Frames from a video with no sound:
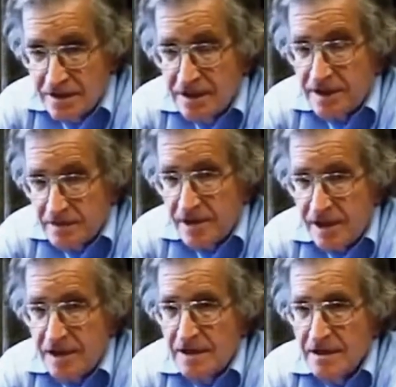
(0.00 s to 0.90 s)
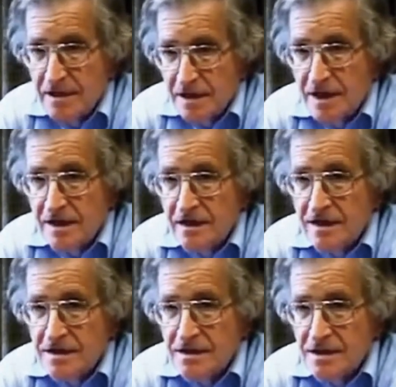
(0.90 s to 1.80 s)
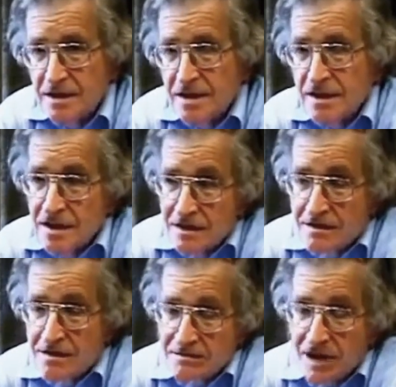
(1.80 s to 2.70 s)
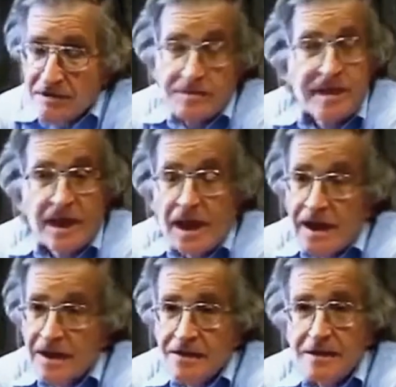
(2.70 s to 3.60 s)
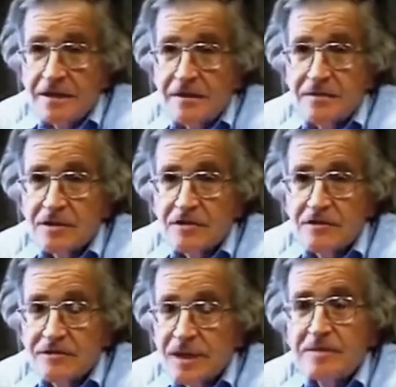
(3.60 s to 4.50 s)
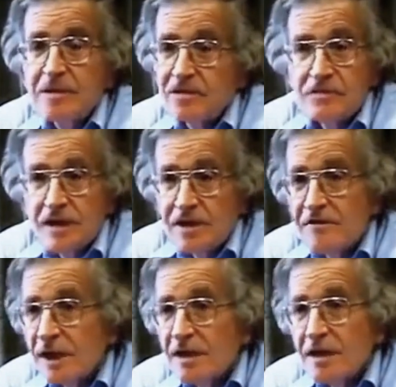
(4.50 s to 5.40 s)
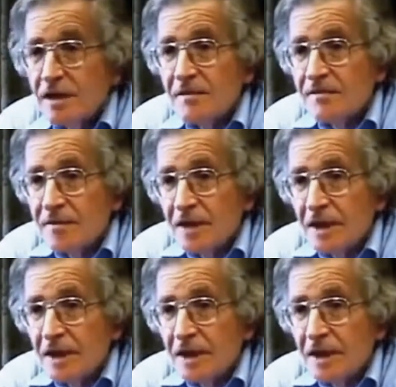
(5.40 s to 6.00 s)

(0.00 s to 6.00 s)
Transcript: the liberated colonies is probably higher than the number of people who fled Vietnam